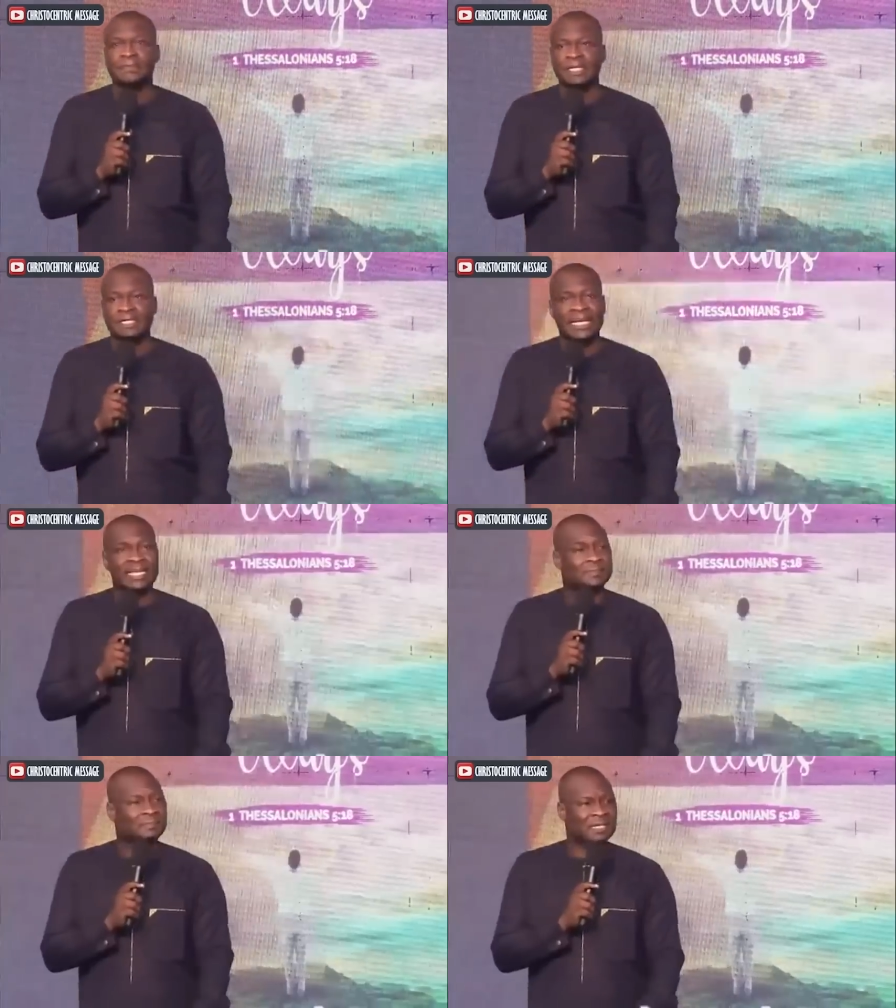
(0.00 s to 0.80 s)

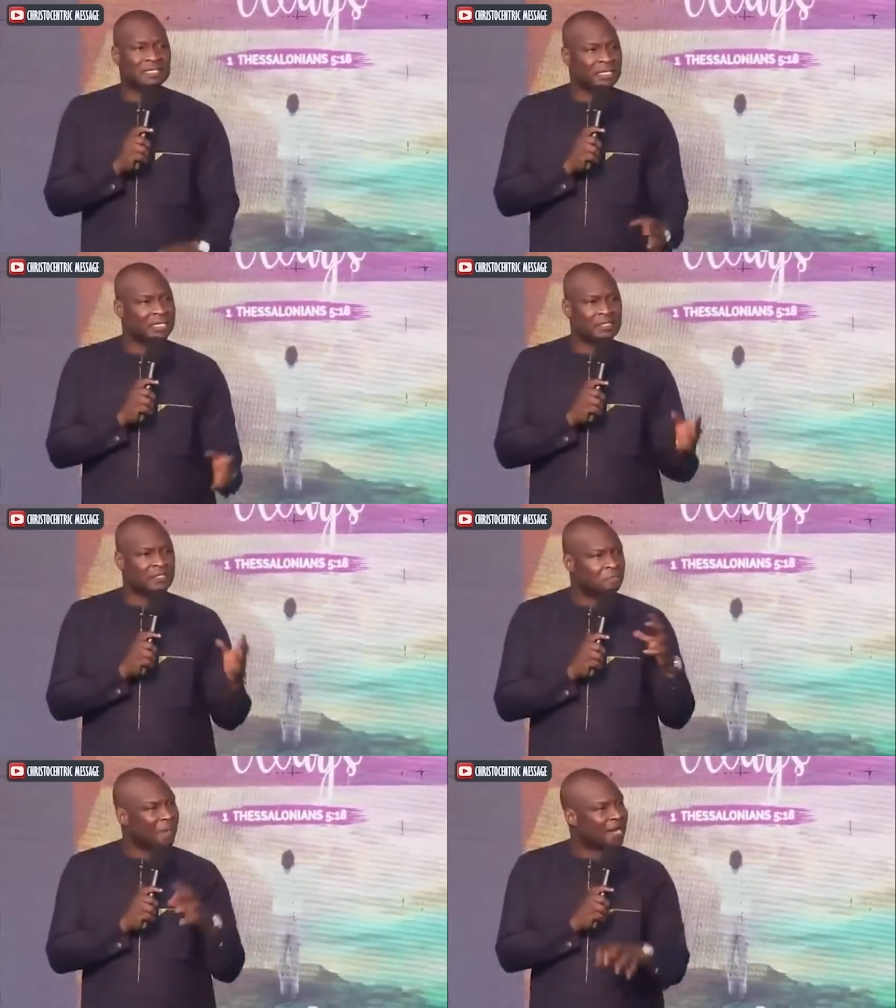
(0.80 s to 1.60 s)
Yet means in
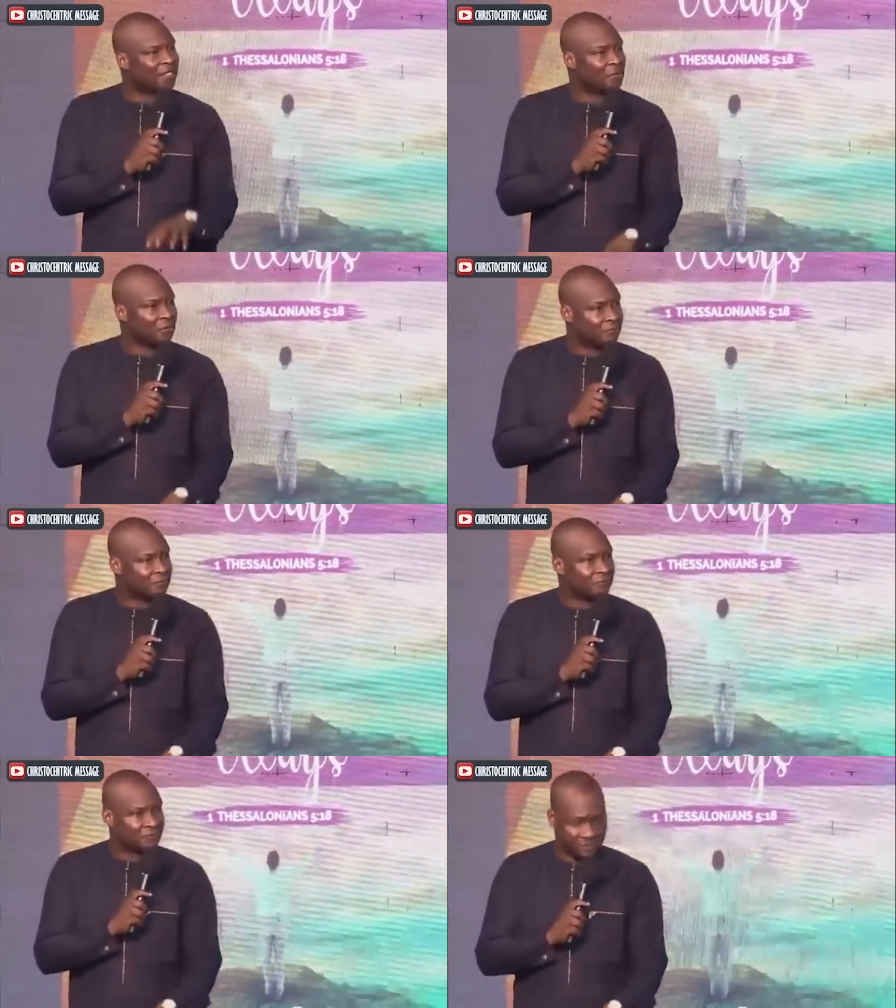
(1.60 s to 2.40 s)
spite of.